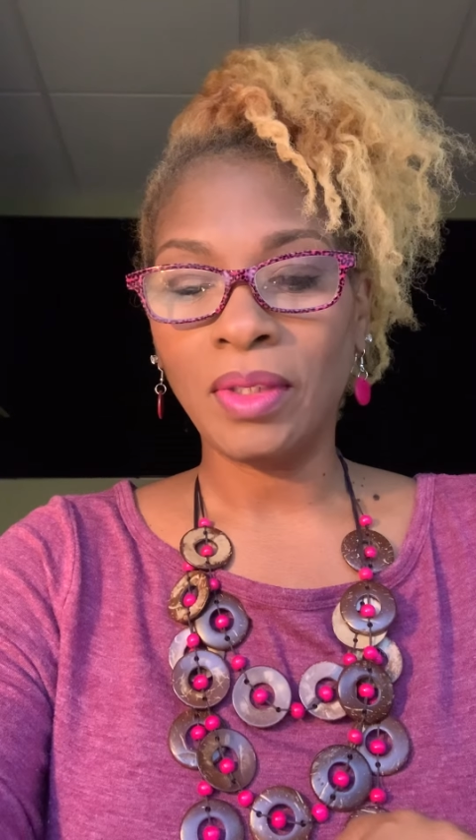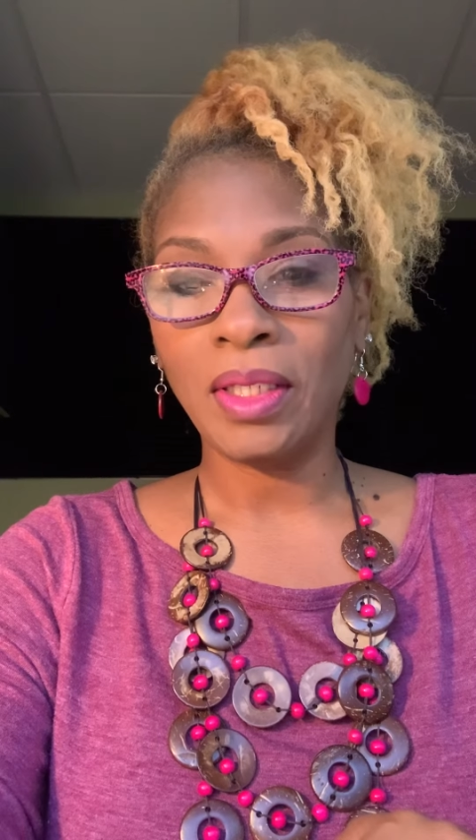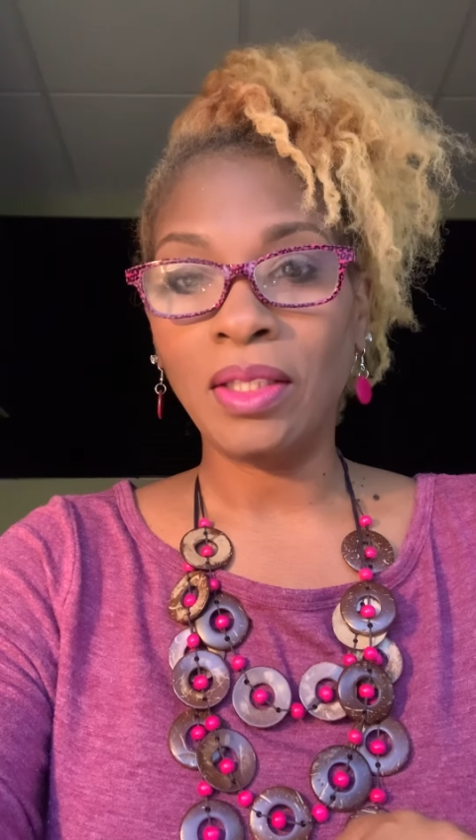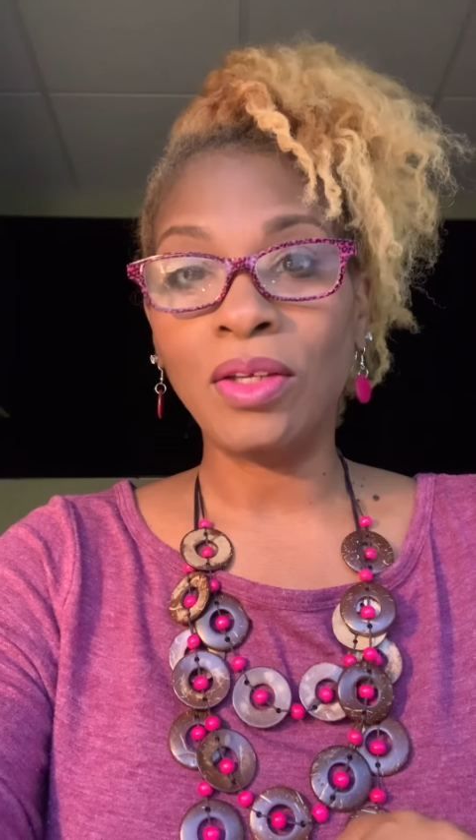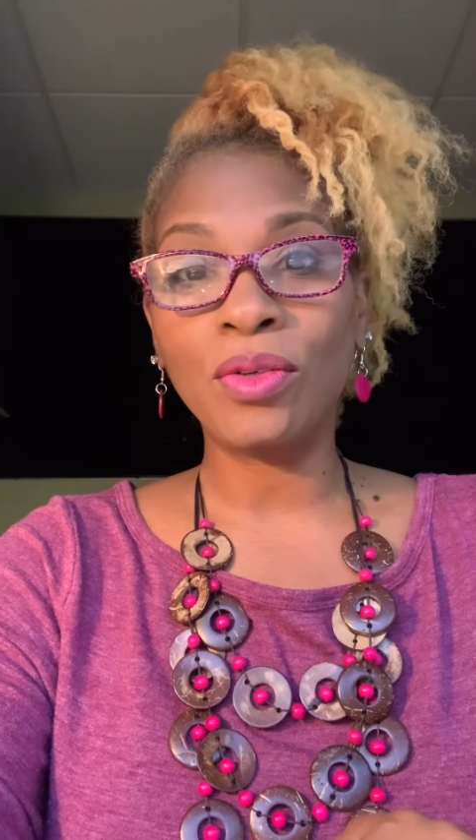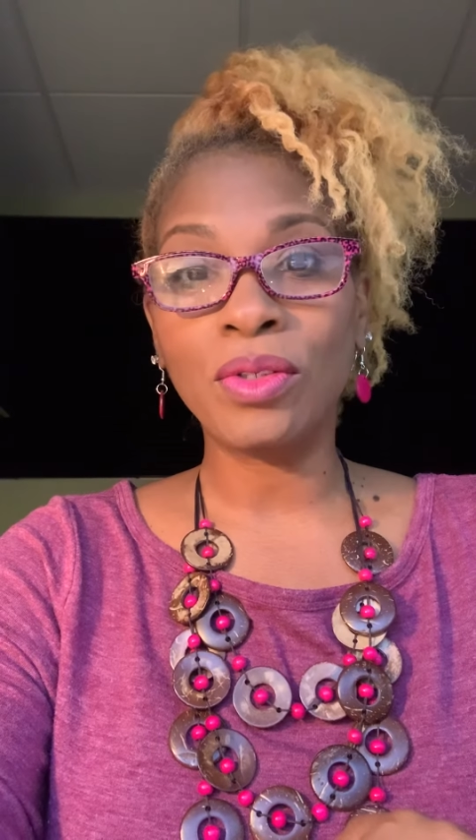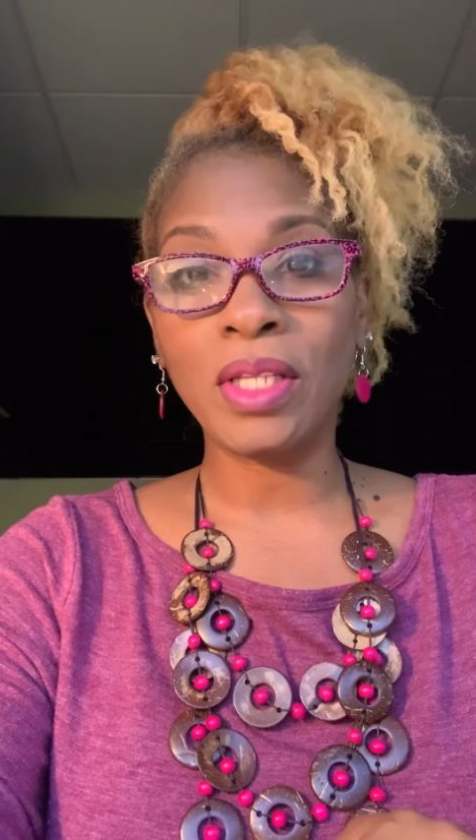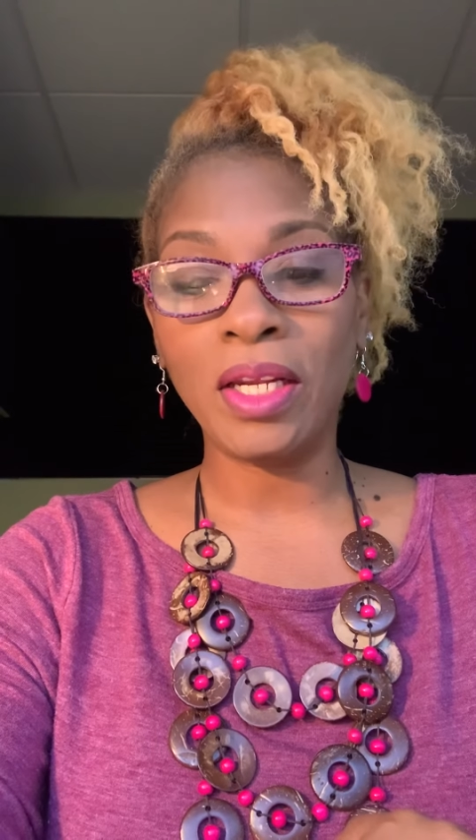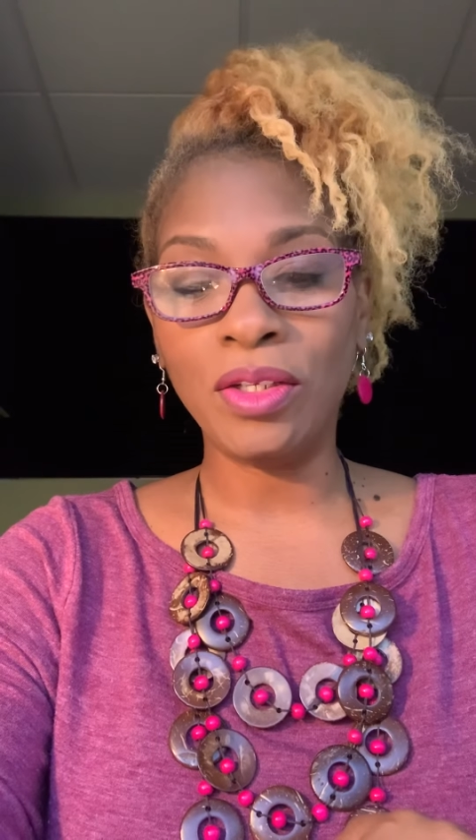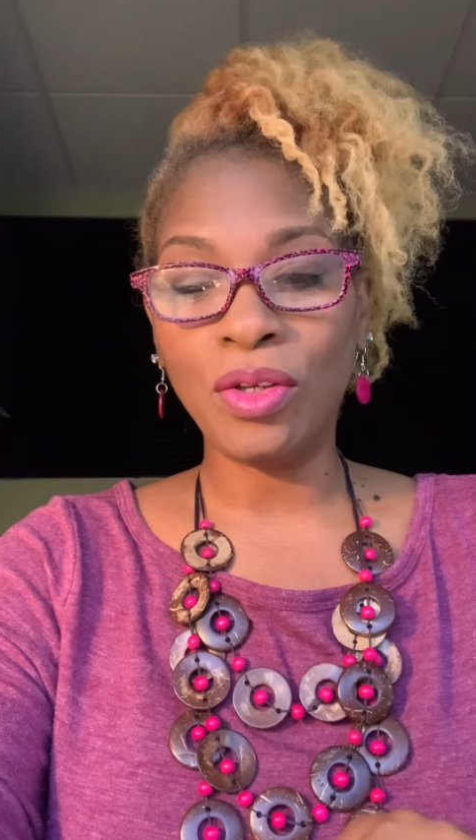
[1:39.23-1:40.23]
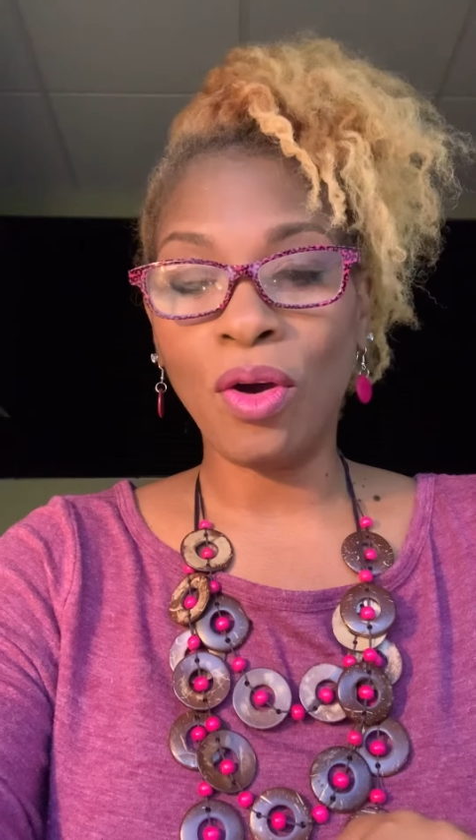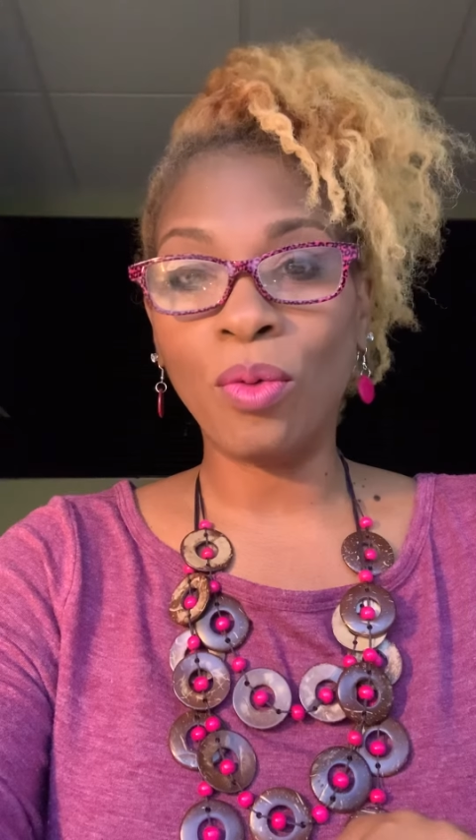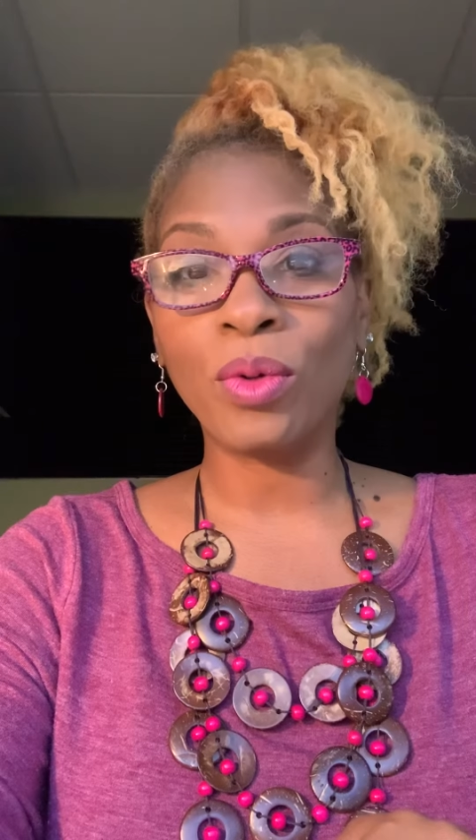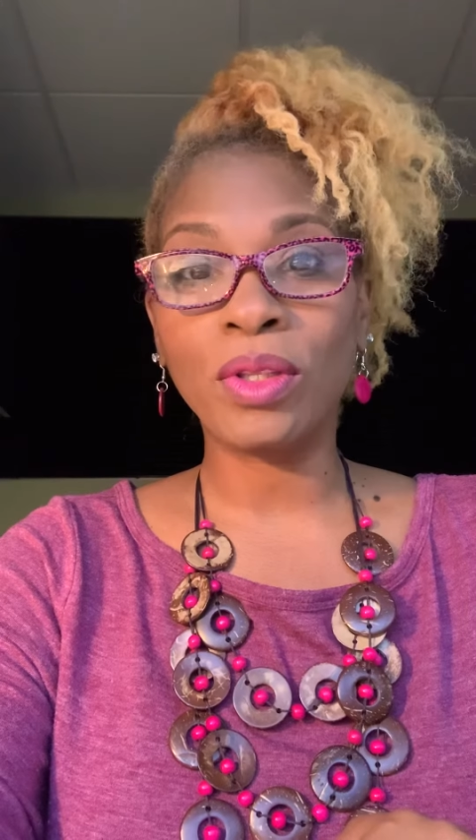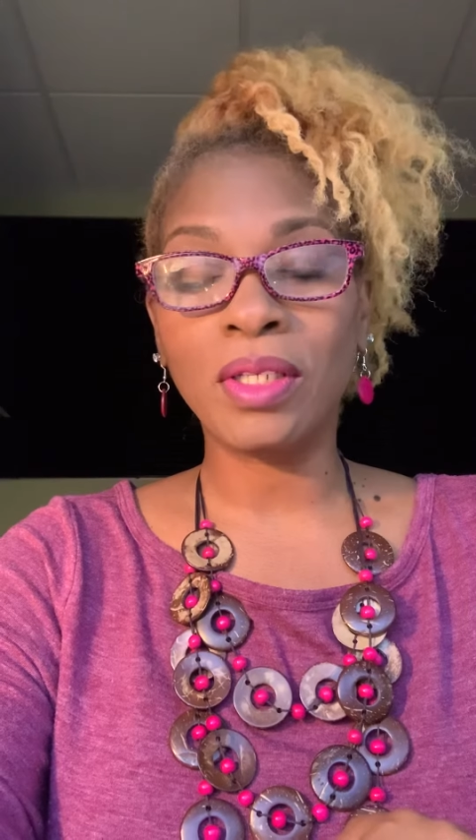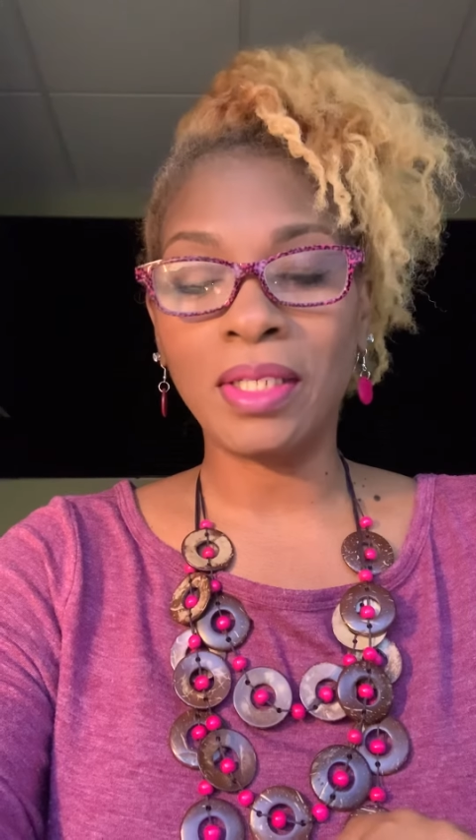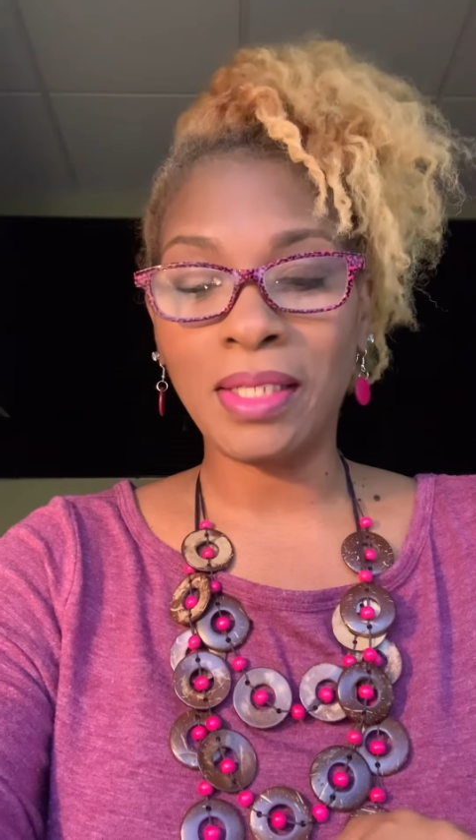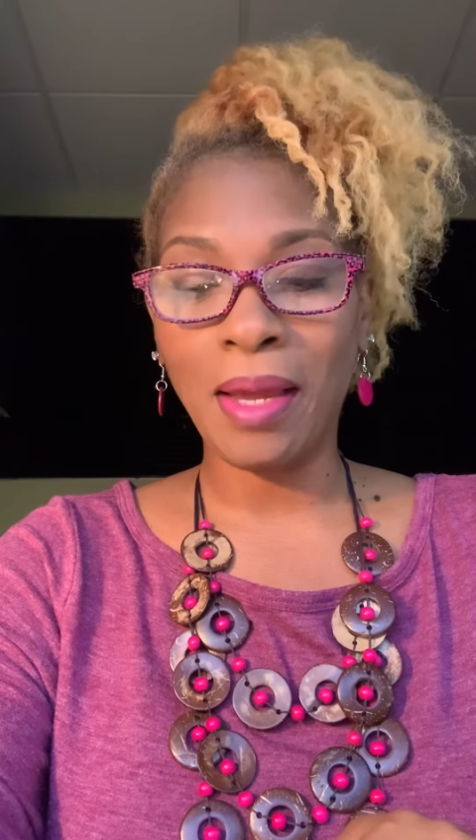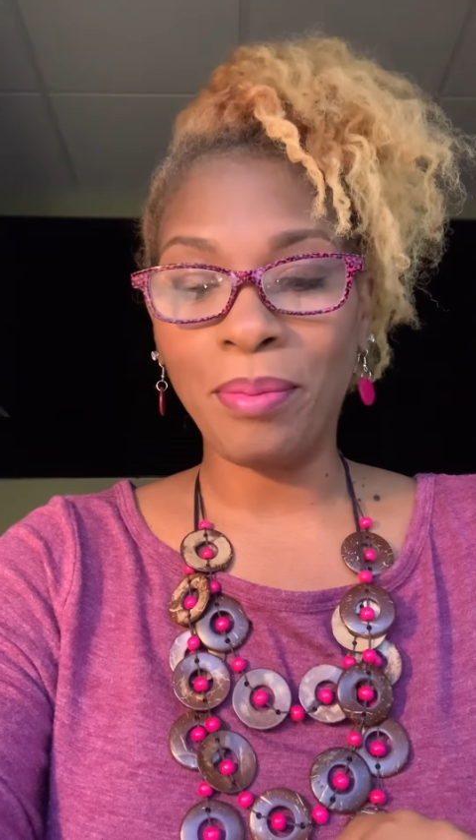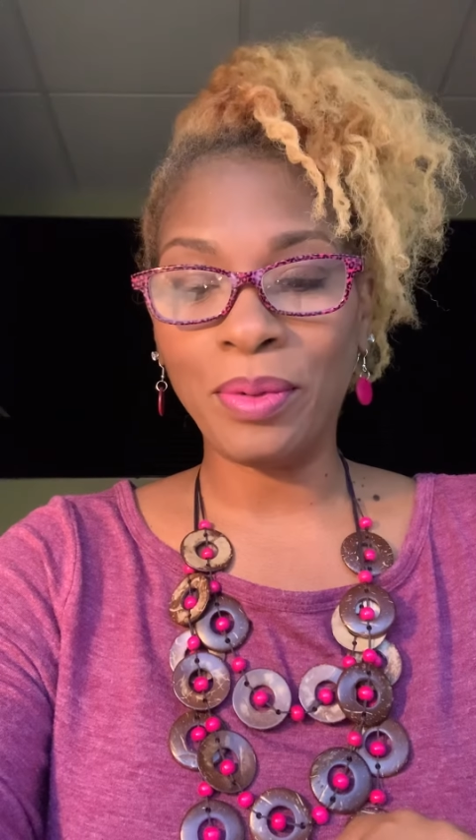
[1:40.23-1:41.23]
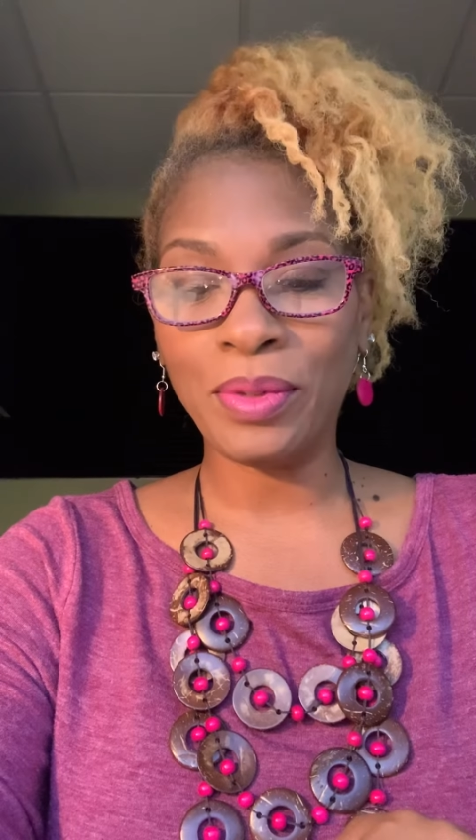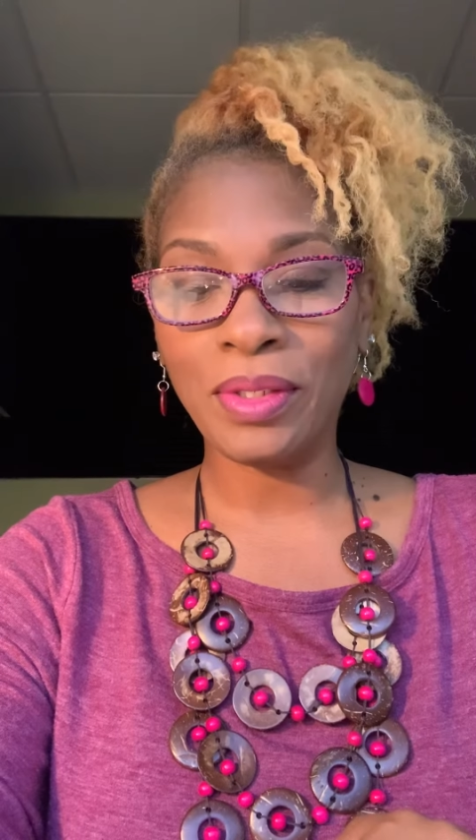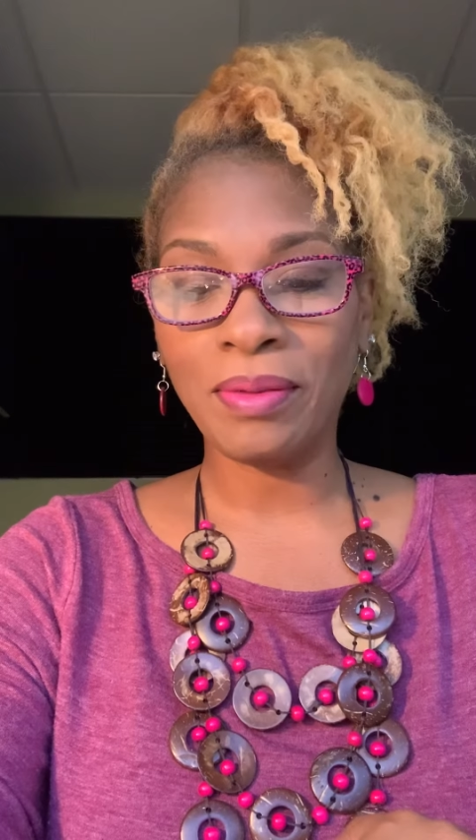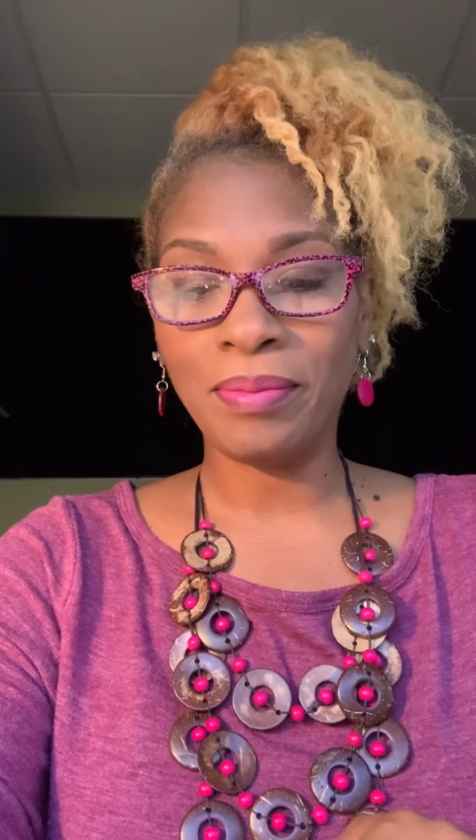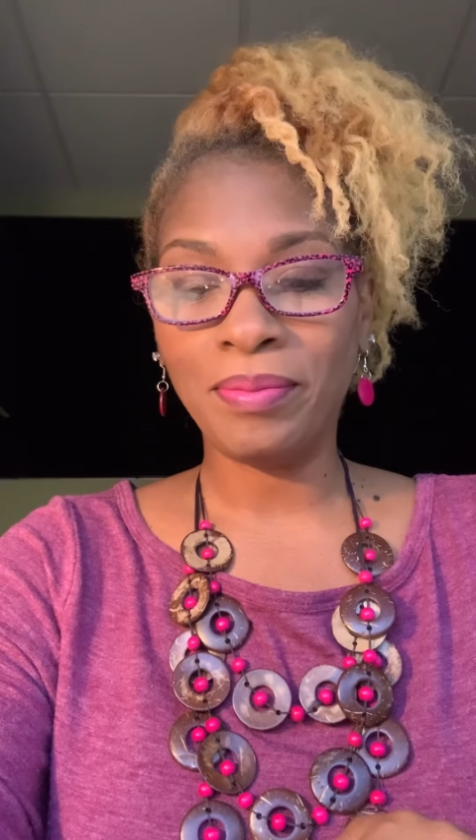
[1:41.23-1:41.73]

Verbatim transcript: Those that he taught were the disciples.